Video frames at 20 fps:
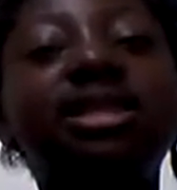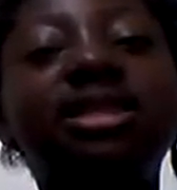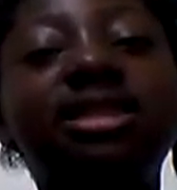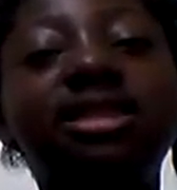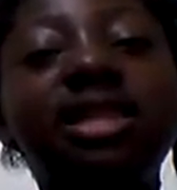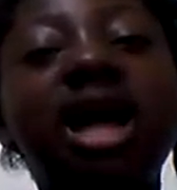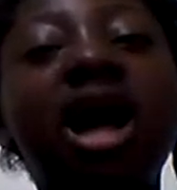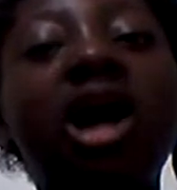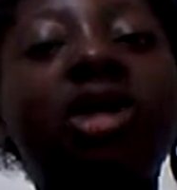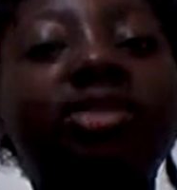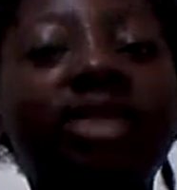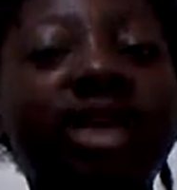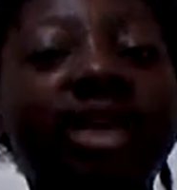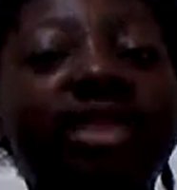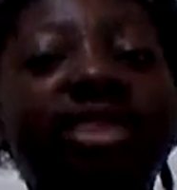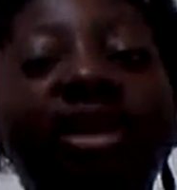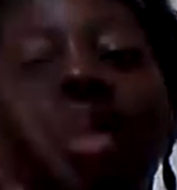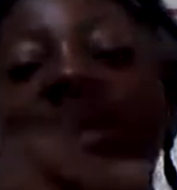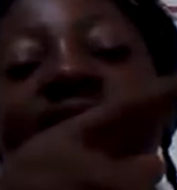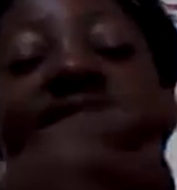now they
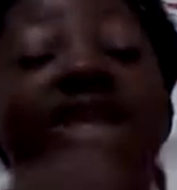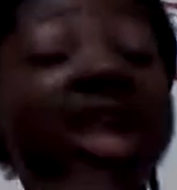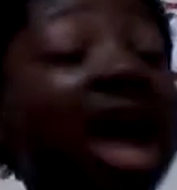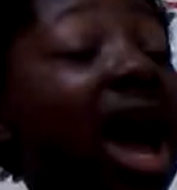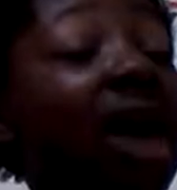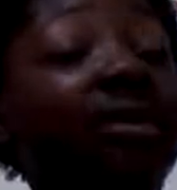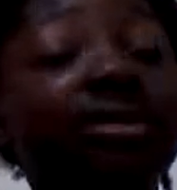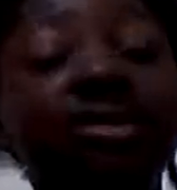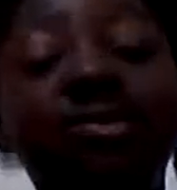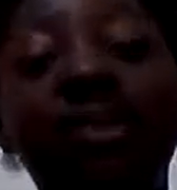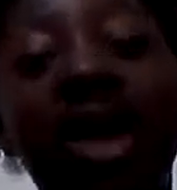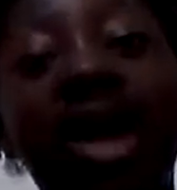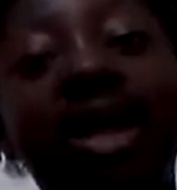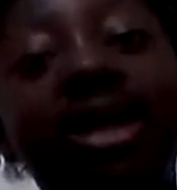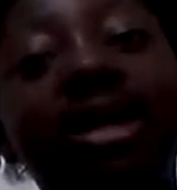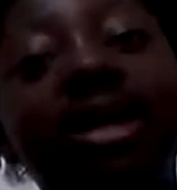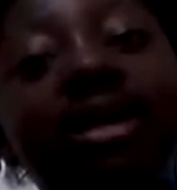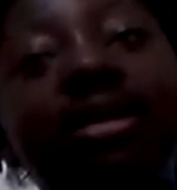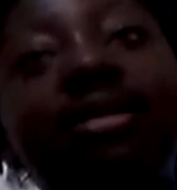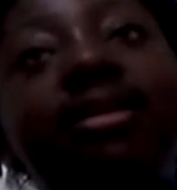thought that I was a bad
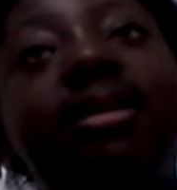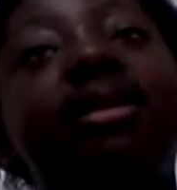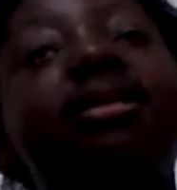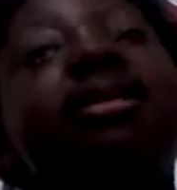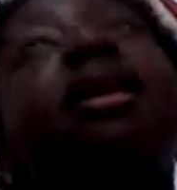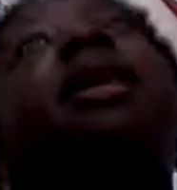kid, and